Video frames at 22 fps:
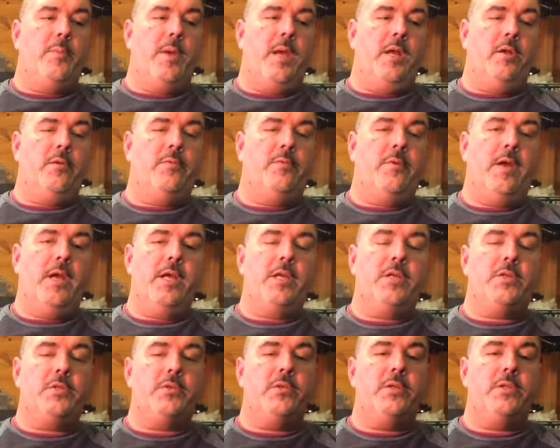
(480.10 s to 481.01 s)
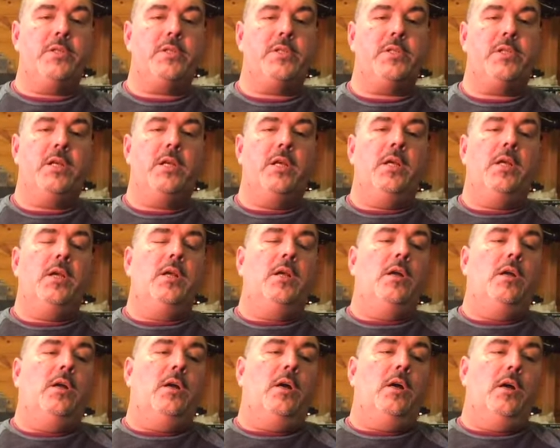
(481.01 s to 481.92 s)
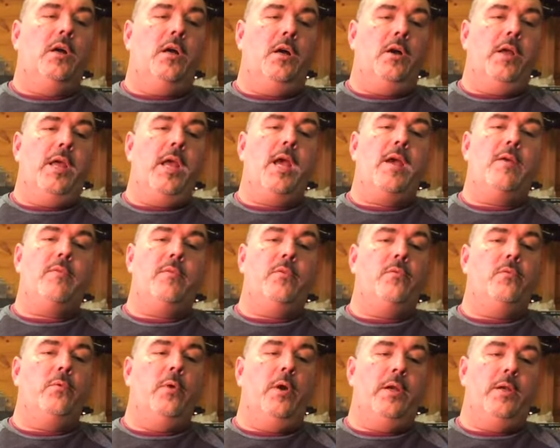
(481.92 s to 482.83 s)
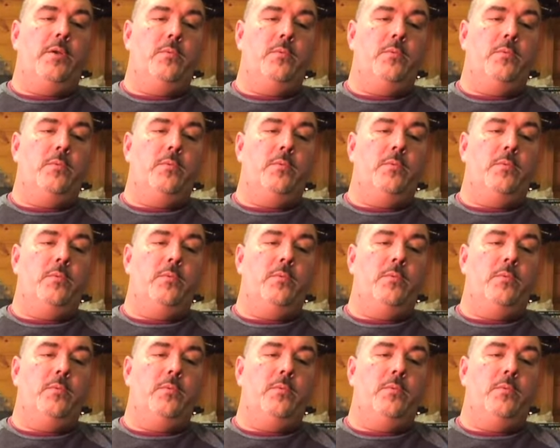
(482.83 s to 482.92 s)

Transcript: manufacturers. I haven't